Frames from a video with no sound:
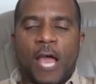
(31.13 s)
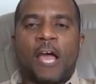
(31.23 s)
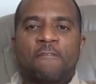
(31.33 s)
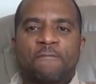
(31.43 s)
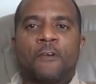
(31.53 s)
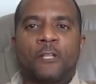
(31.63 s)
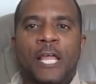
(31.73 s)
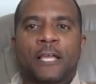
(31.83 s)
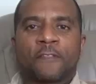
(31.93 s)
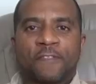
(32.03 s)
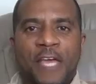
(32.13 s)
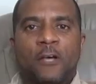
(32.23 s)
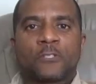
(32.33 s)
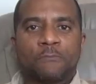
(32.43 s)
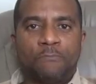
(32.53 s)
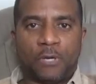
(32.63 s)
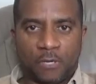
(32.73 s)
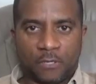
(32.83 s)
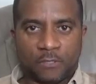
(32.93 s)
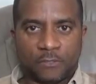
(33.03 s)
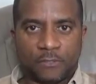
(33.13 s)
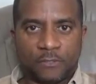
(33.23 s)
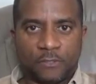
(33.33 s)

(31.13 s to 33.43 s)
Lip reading: I felt like 1,000 bugs